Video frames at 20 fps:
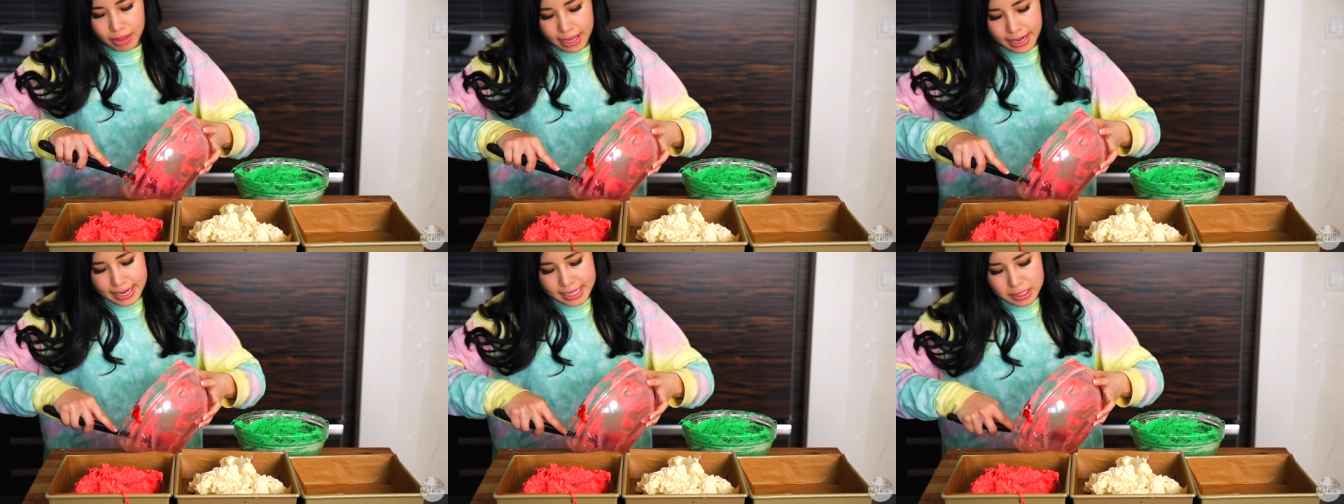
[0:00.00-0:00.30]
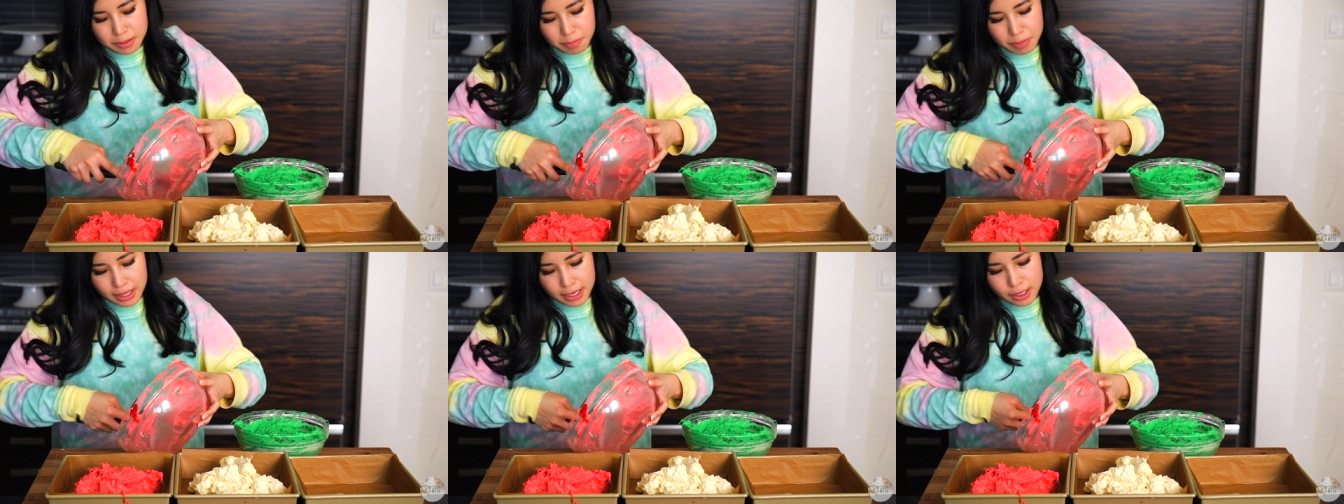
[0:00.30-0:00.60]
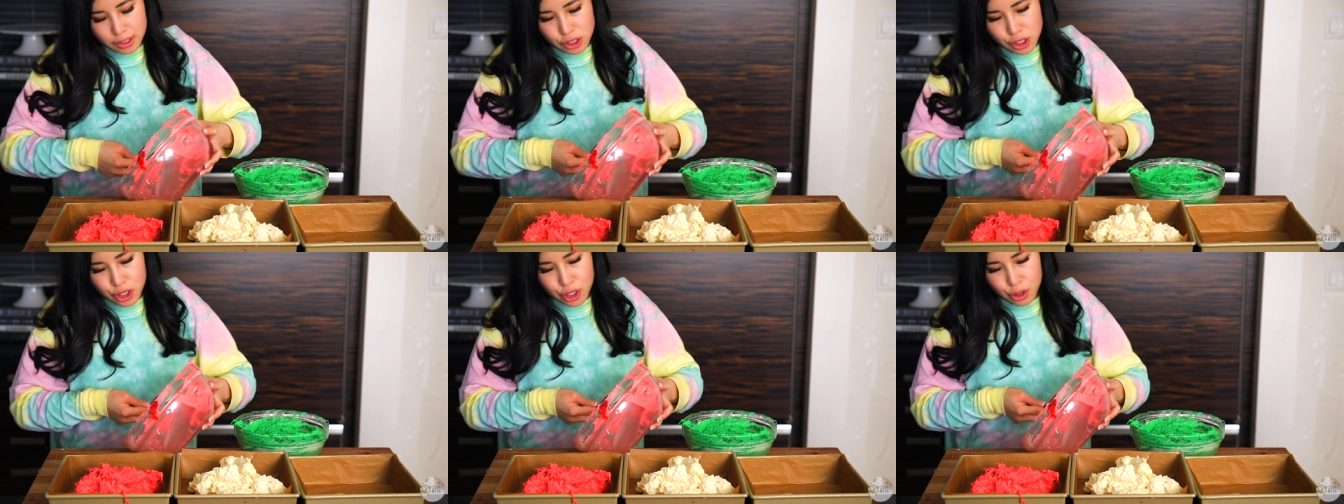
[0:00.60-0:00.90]
that has
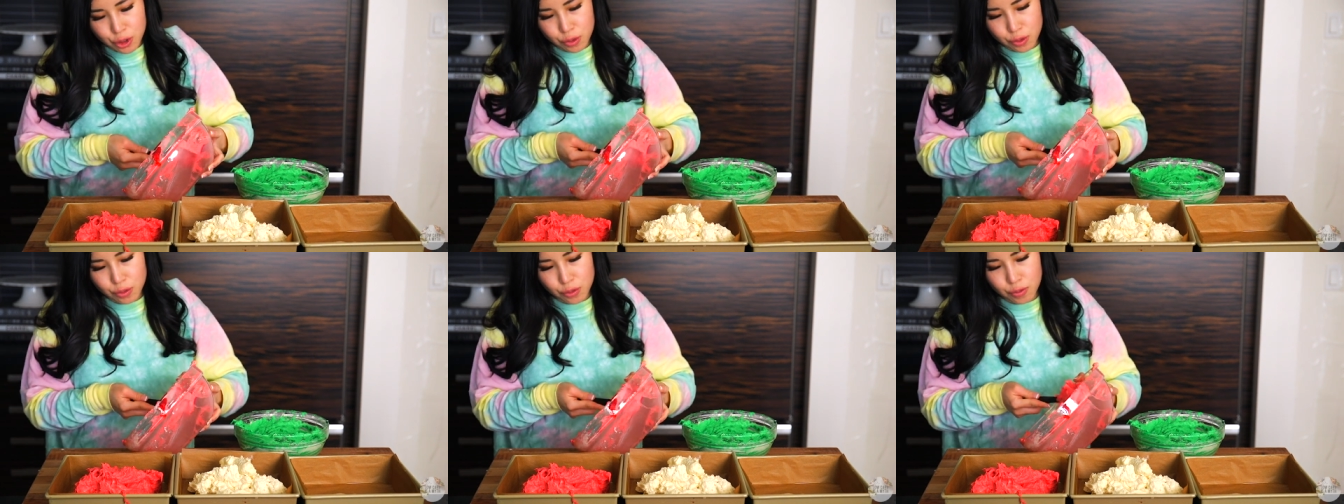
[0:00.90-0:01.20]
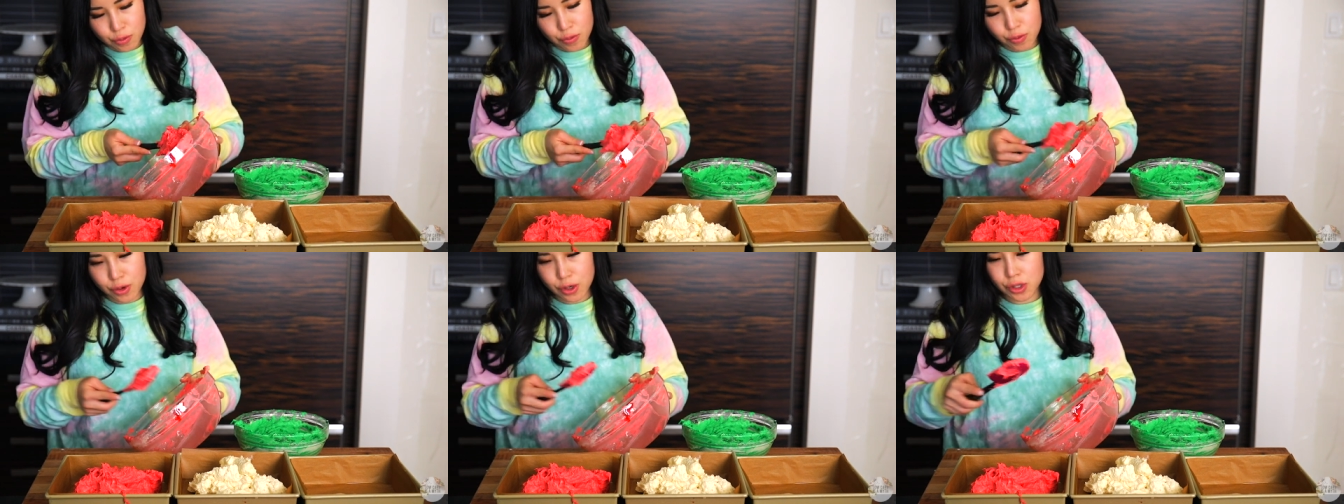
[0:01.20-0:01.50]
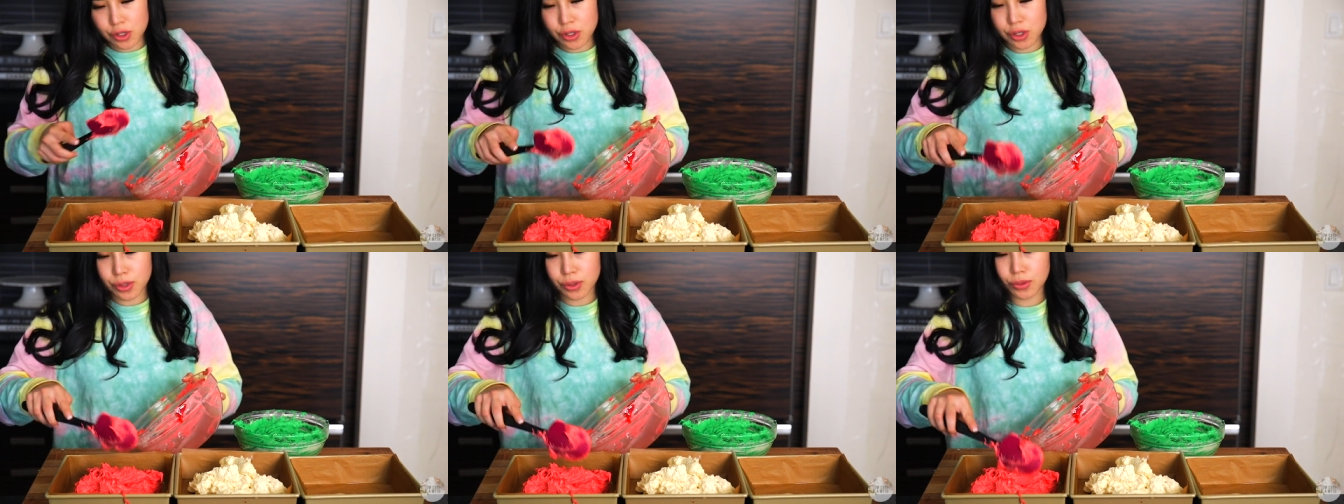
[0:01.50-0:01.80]
been chewed
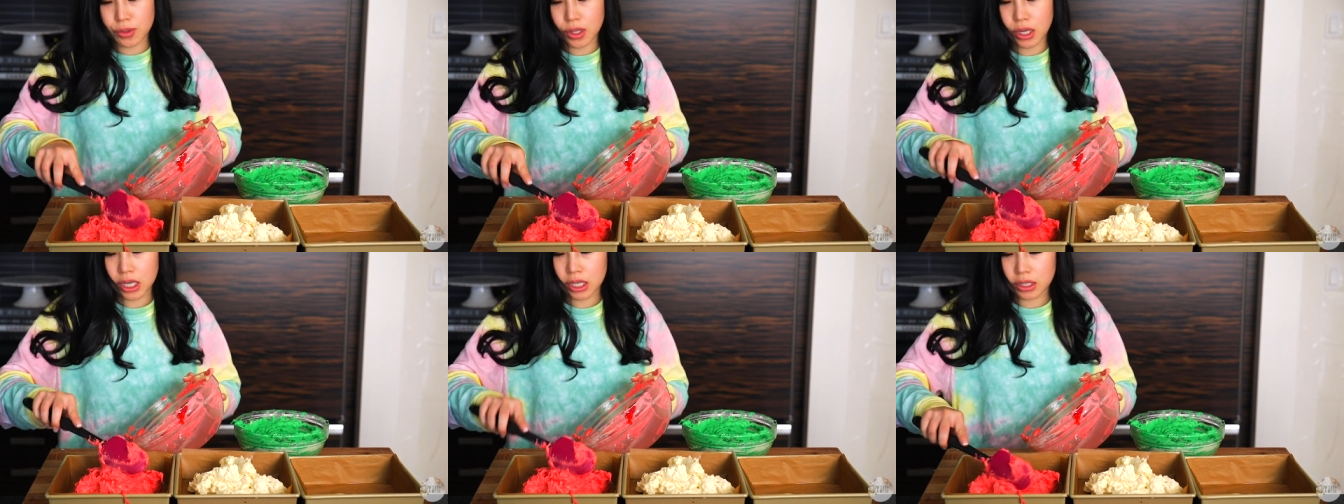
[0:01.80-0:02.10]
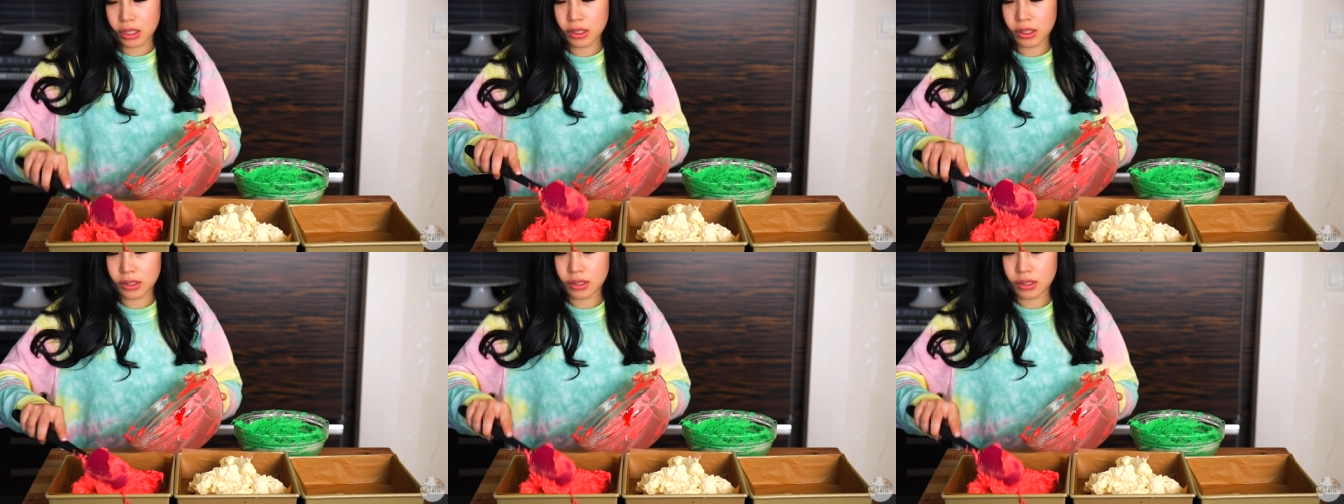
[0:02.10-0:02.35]
for too long.